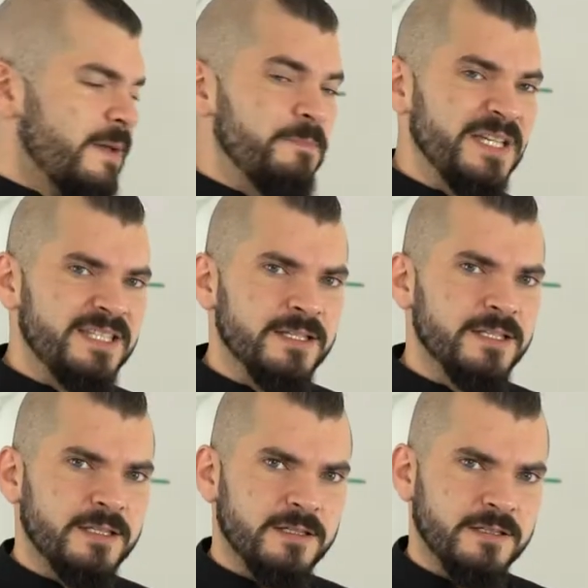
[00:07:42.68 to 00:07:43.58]

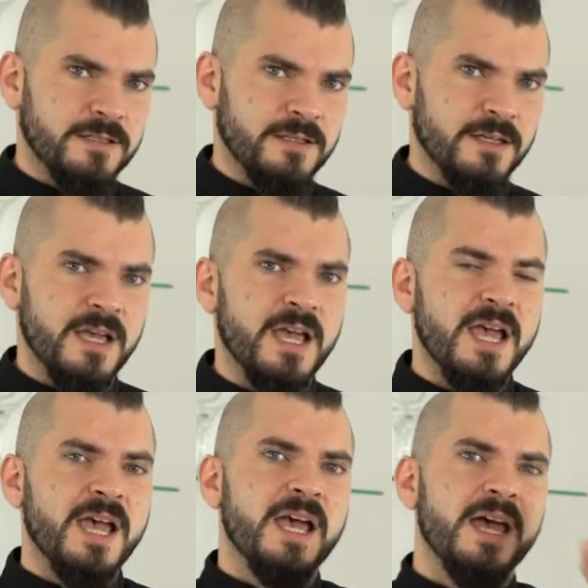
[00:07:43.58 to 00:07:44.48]
Bitters,
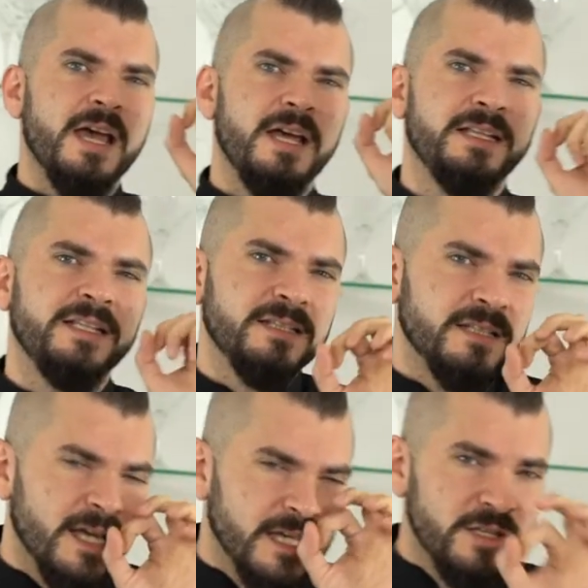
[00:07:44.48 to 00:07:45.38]
and then
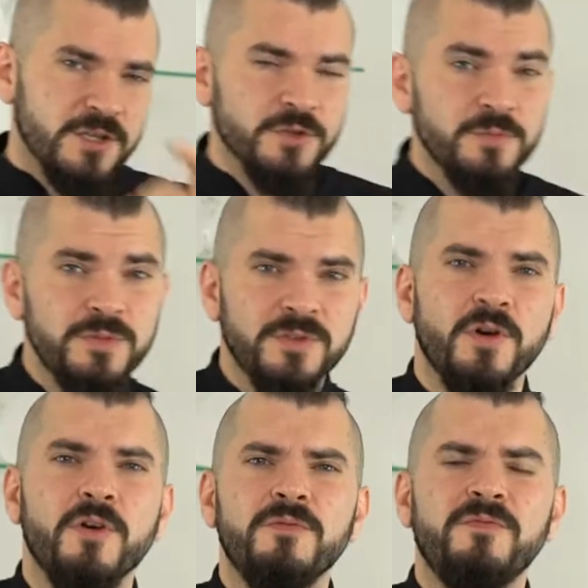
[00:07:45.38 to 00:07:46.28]
a cube
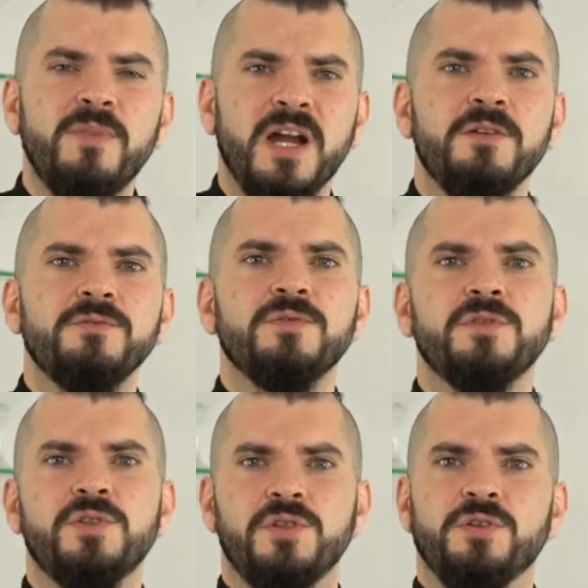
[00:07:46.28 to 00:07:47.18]
of brown
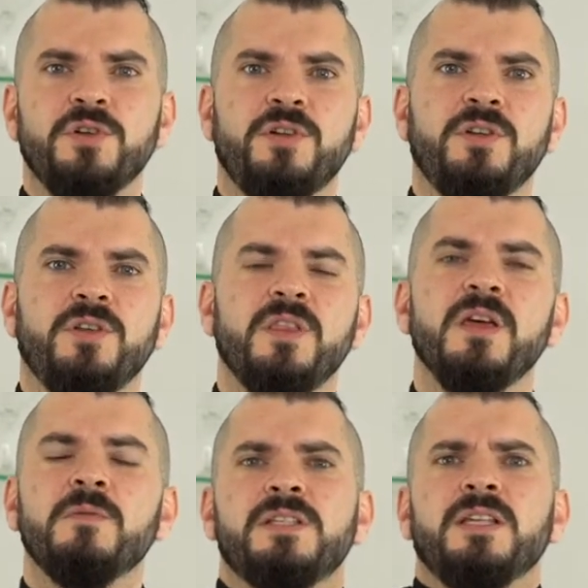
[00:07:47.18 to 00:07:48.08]
sugar.
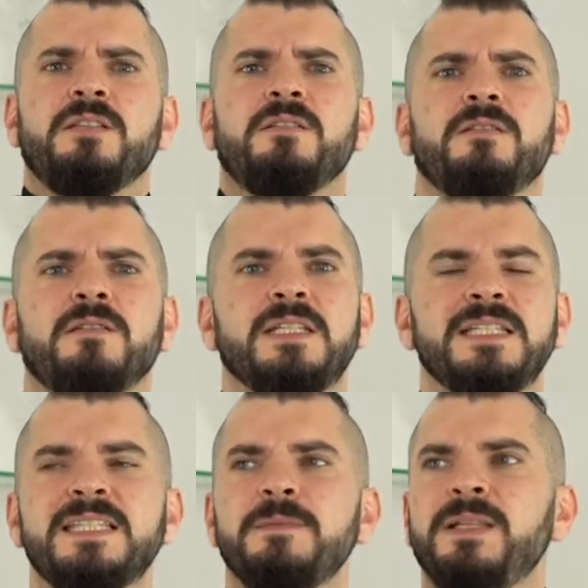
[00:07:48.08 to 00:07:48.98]
That was it.
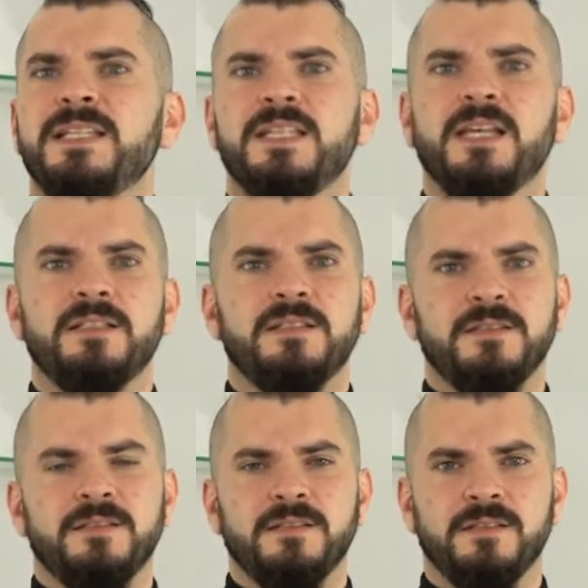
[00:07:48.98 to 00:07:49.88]
Simple as that.
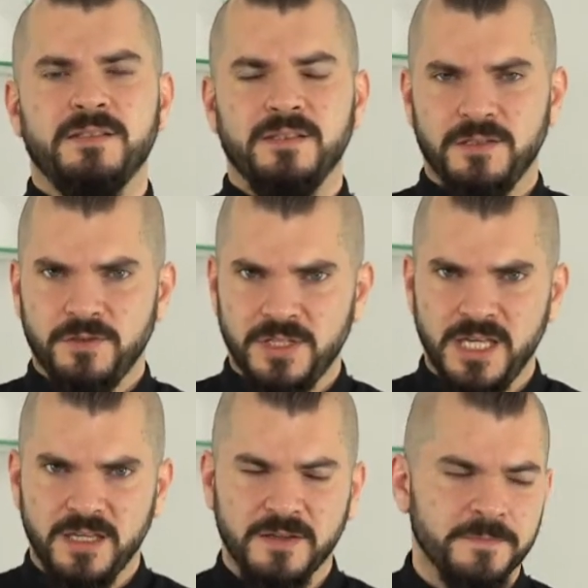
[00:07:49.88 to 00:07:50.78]

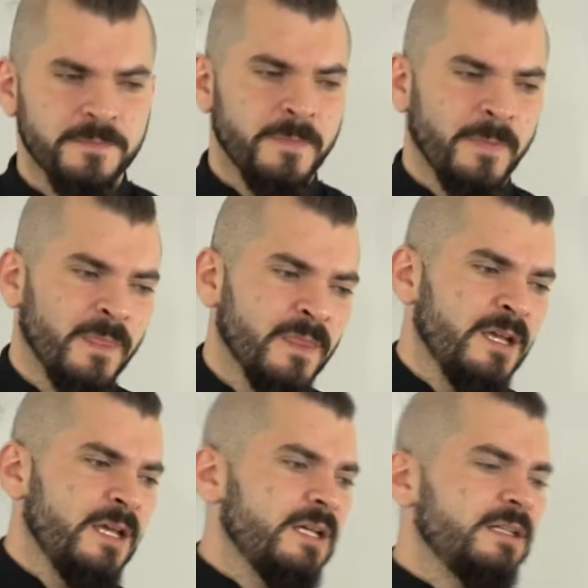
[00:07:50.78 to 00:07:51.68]
Okay.
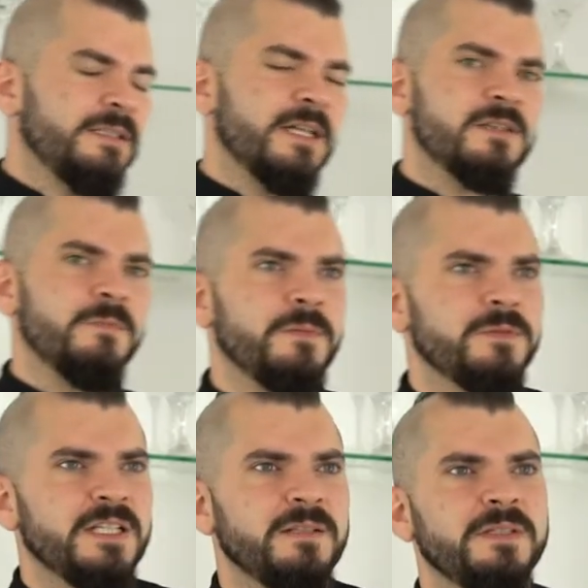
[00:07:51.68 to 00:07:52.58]
Now some people
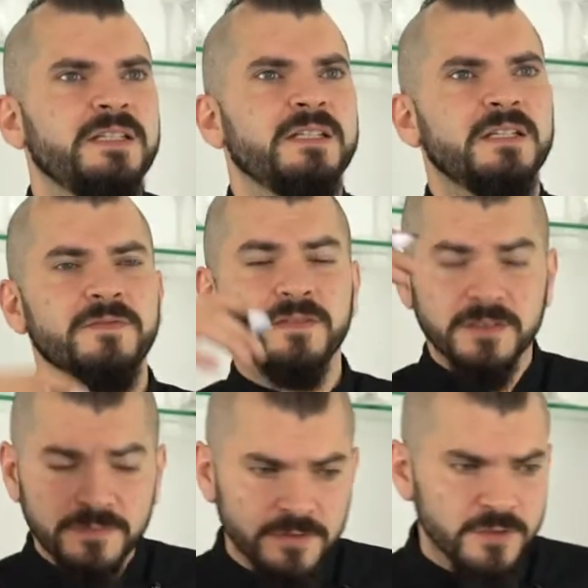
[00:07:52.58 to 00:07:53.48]
tell me,
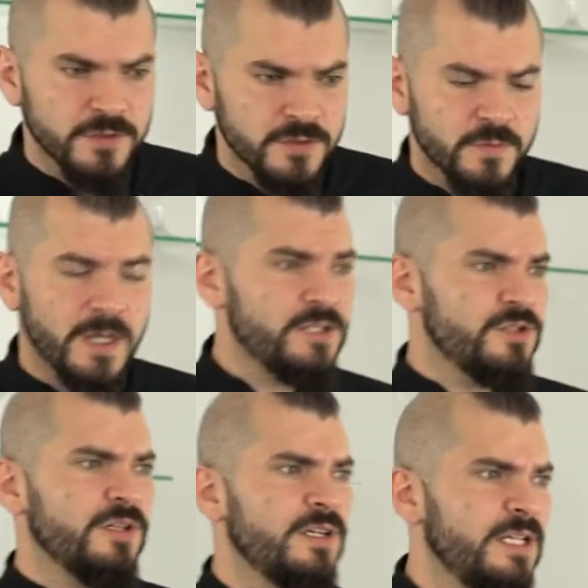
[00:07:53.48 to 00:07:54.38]
if you use white
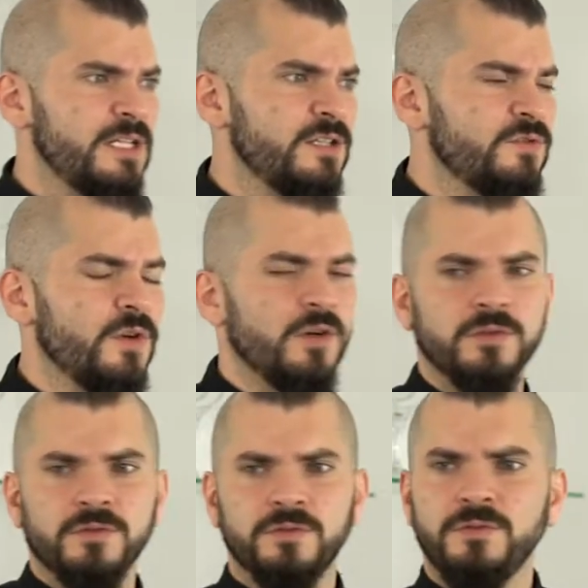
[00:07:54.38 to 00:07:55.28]
sugar, is it wrong?
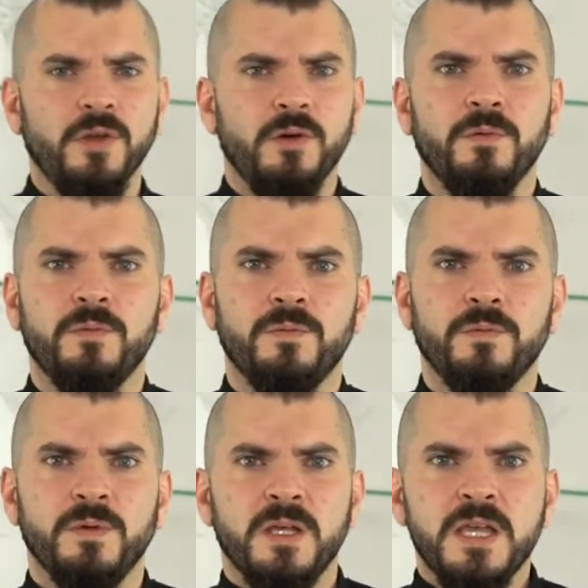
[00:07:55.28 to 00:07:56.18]
No.
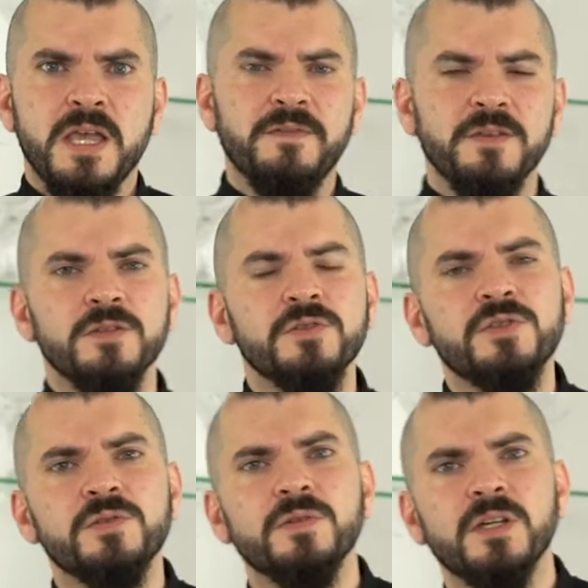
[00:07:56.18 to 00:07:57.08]
If you
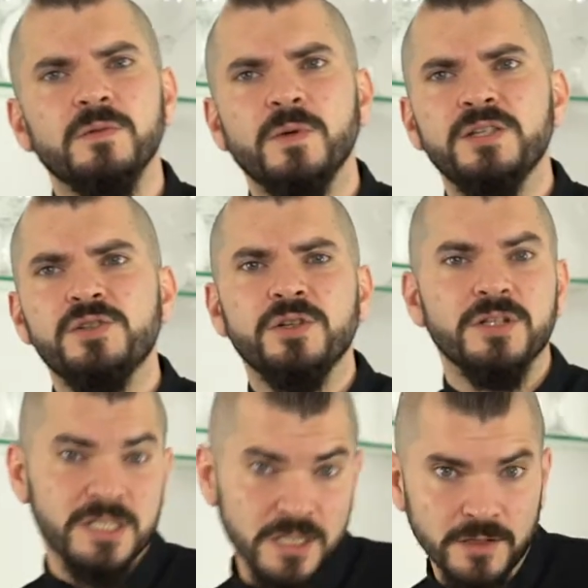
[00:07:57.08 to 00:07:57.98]
use white sugar
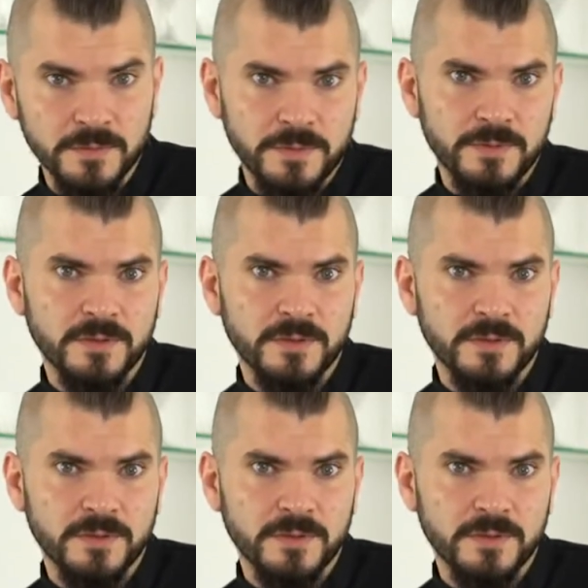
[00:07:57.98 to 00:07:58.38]
syrup,